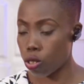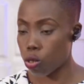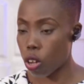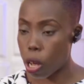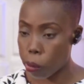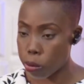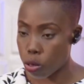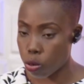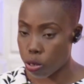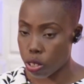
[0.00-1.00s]
also helps
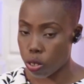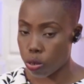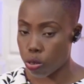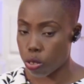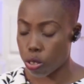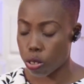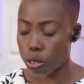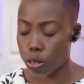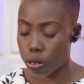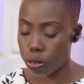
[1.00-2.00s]
to reduce,
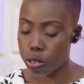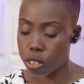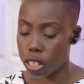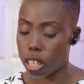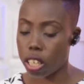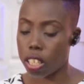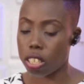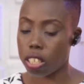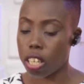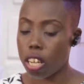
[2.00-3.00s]
you know, the
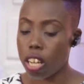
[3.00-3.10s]
sickling,